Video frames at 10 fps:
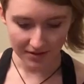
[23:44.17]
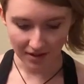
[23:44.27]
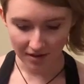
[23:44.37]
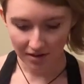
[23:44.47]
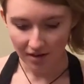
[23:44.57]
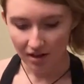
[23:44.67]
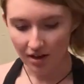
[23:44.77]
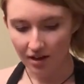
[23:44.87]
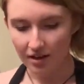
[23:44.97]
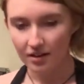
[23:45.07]
that
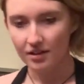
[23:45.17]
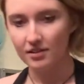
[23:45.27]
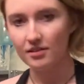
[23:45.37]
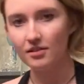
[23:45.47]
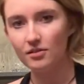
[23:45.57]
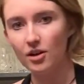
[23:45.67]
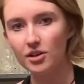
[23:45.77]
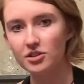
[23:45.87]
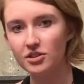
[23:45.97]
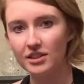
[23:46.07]
are
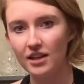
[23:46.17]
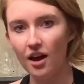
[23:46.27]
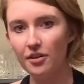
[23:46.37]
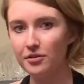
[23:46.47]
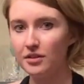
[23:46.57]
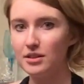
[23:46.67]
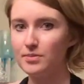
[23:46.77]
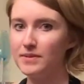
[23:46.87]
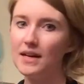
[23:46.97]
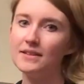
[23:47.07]
largely other things
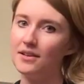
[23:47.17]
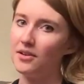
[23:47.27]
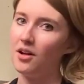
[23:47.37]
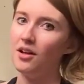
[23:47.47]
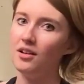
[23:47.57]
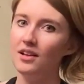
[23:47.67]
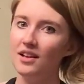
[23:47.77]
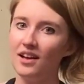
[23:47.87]
besides alcohol.